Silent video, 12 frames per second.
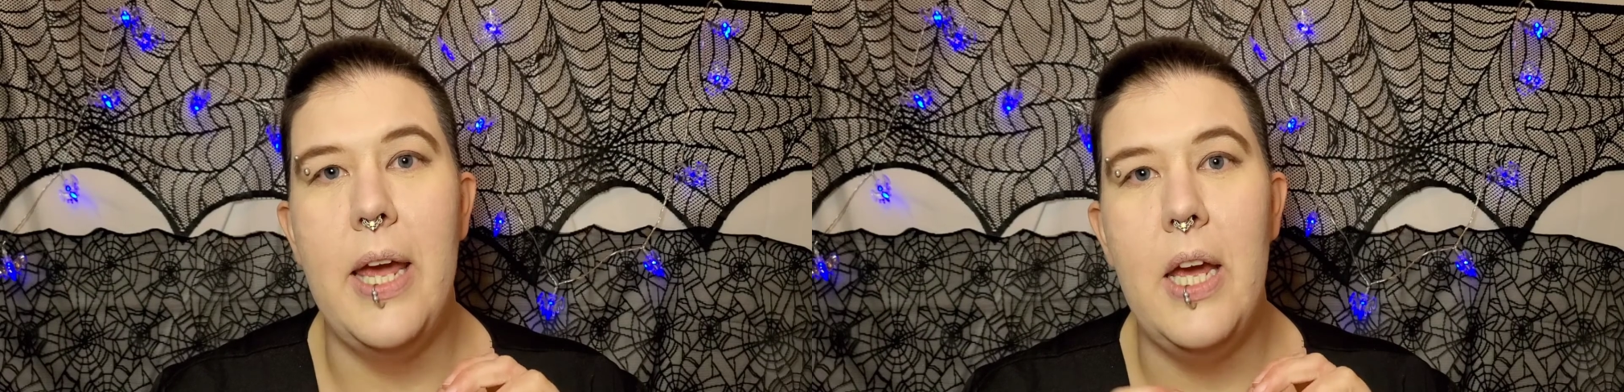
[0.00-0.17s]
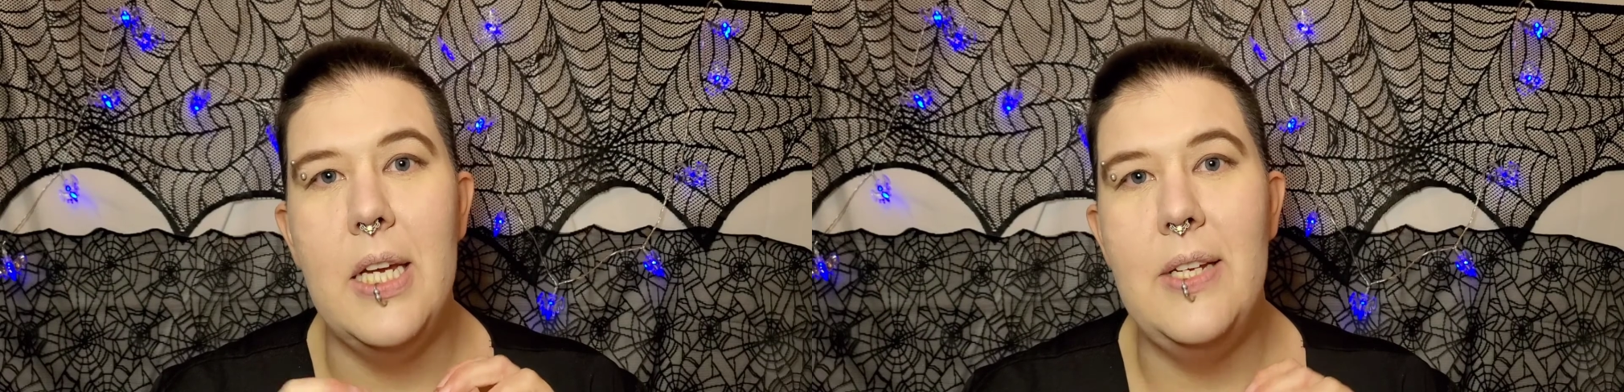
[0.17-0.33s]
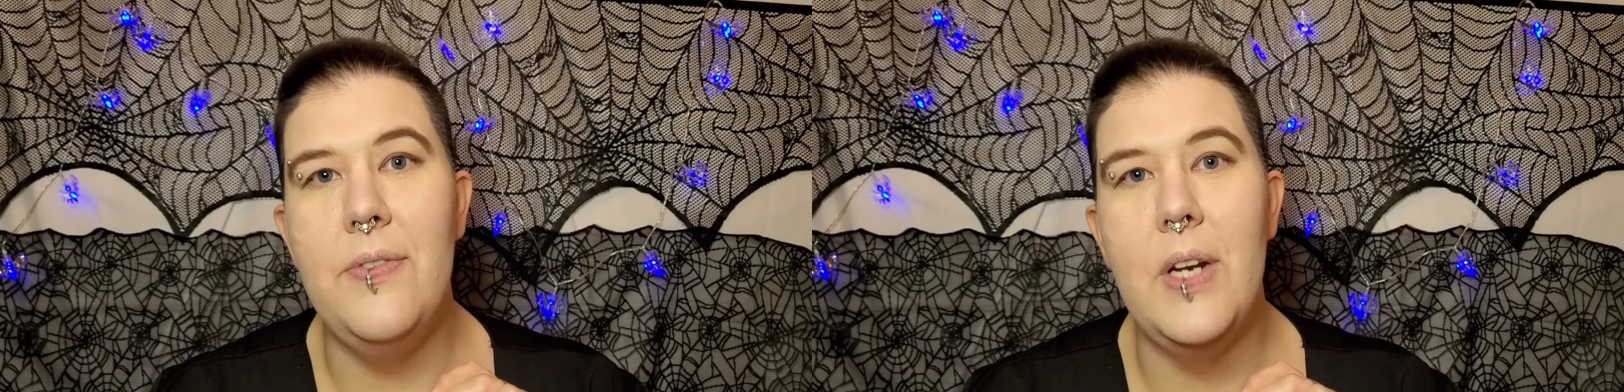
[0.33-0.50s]
they
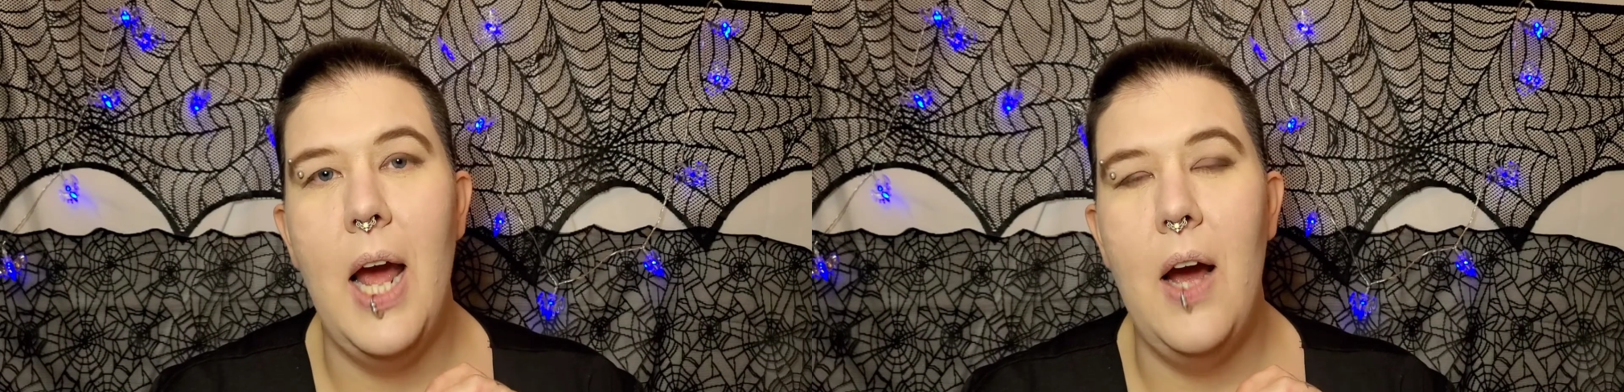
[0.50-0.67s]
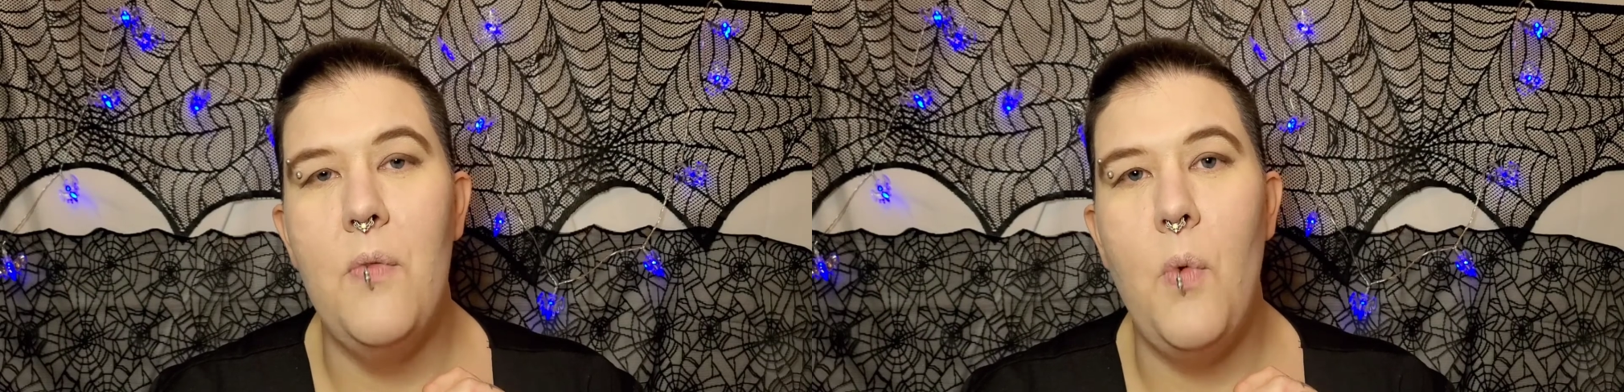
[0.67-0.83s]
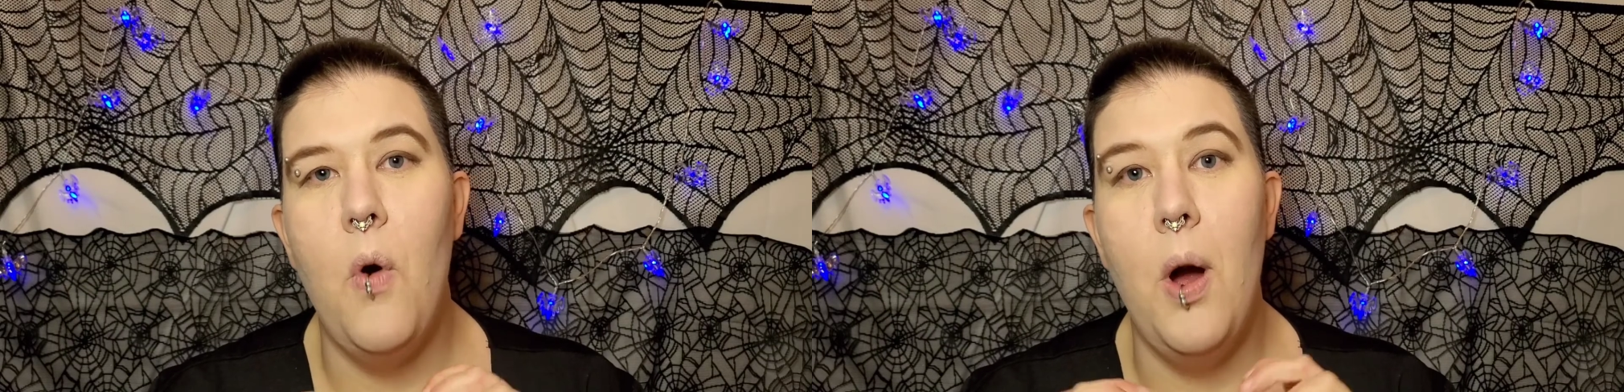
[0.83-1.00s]
even
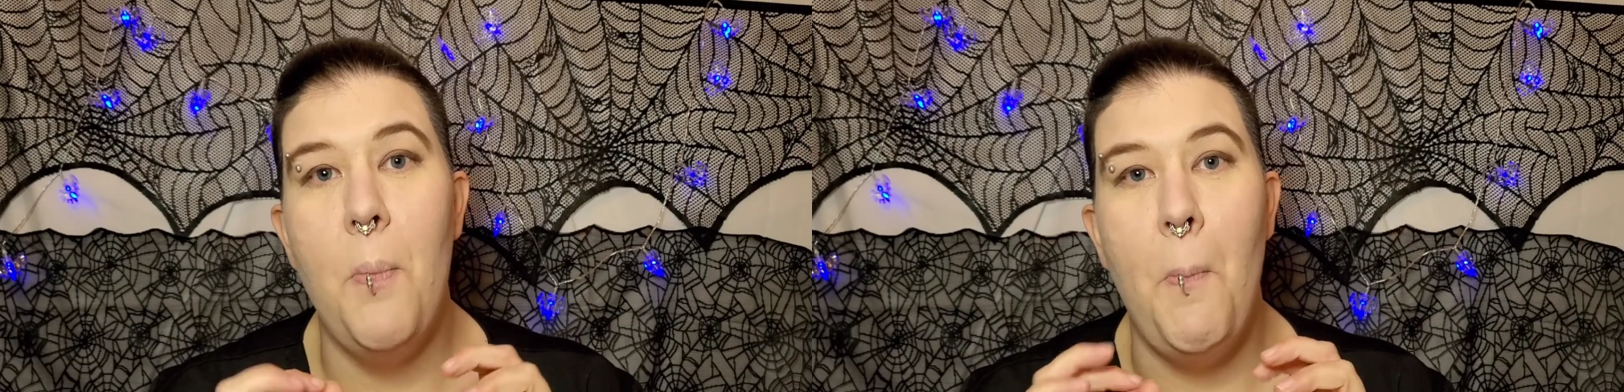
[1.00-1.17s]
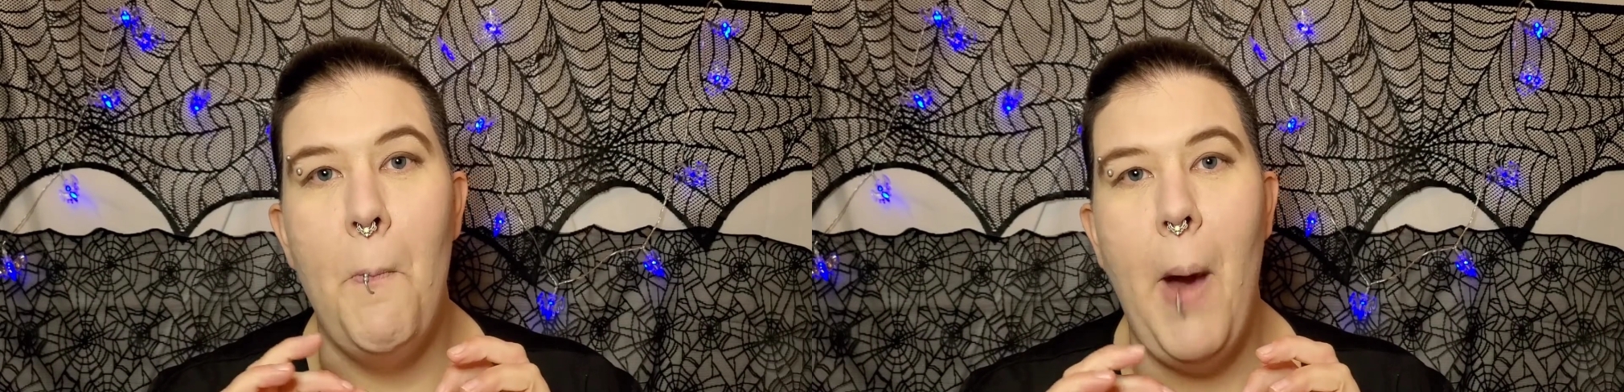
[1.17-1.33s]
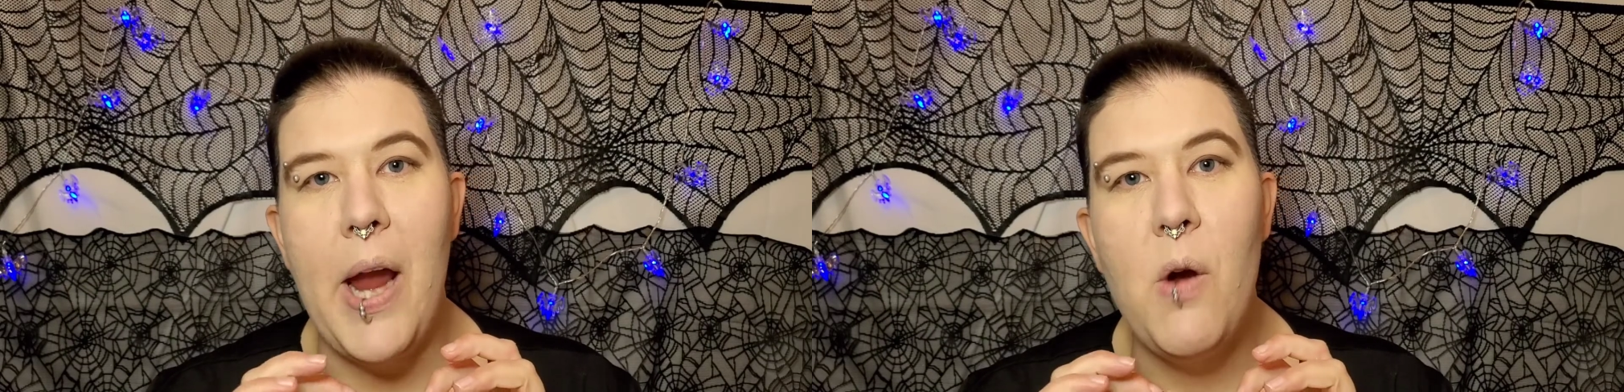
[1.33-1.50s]
have a
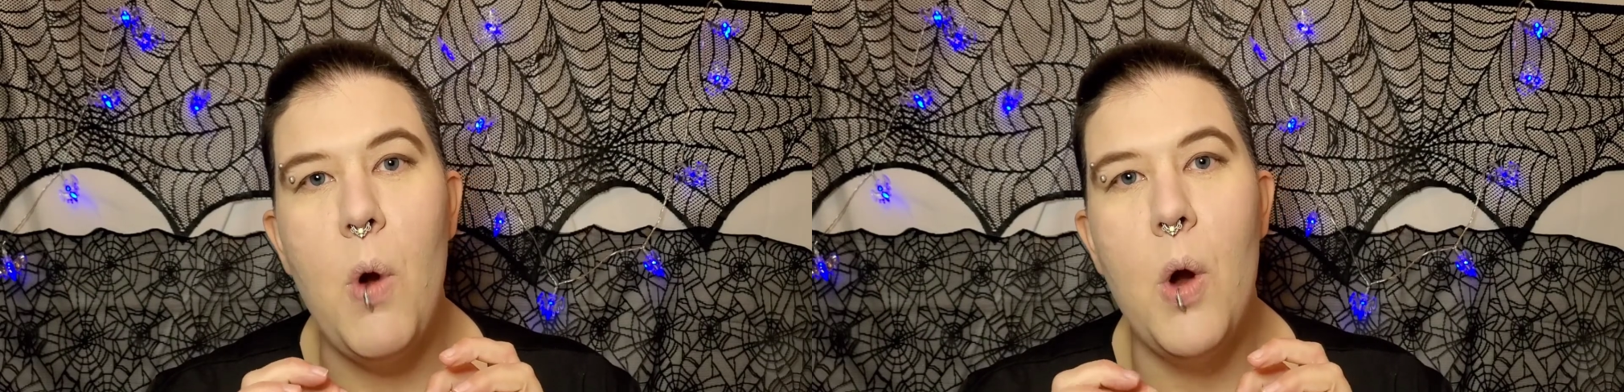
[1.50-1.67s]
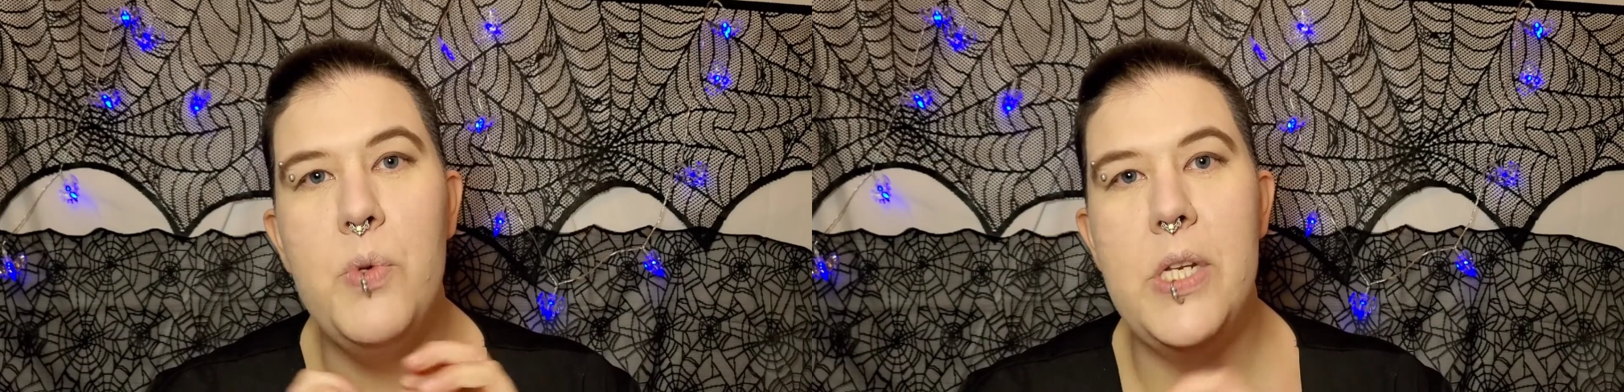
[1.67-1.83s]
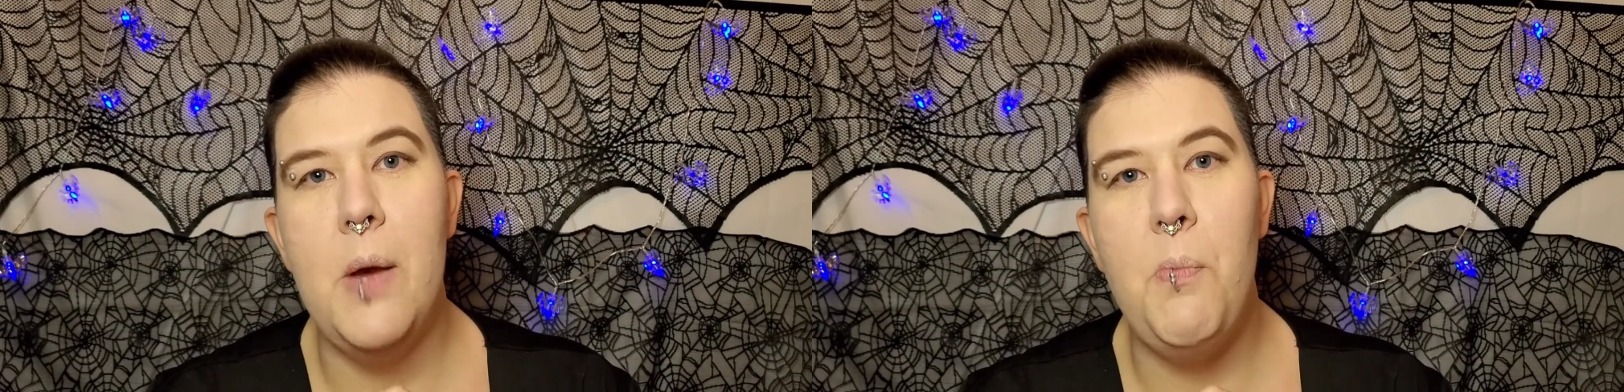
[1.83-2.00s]
micro
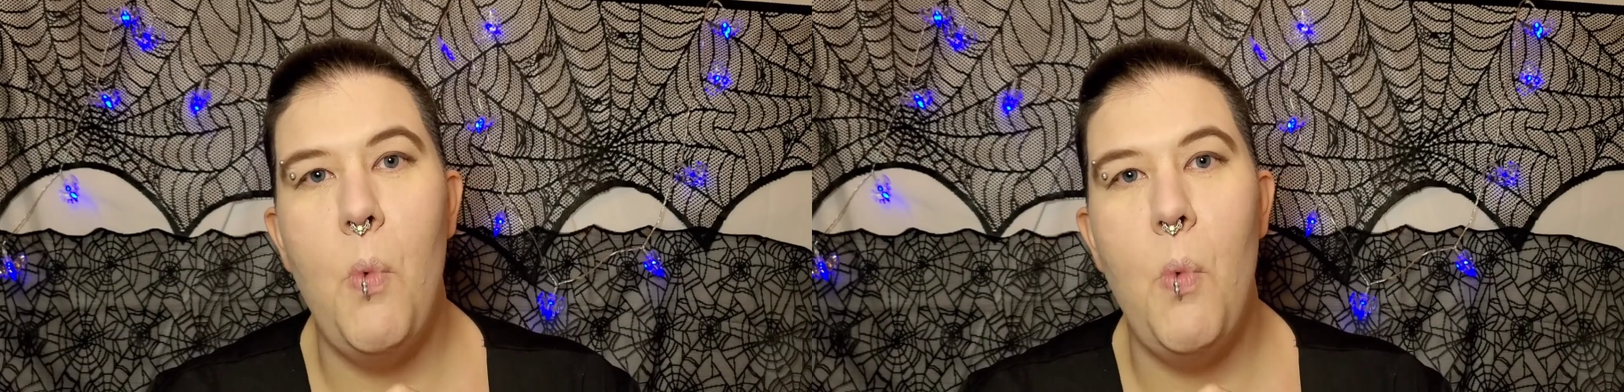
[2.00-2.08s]
tip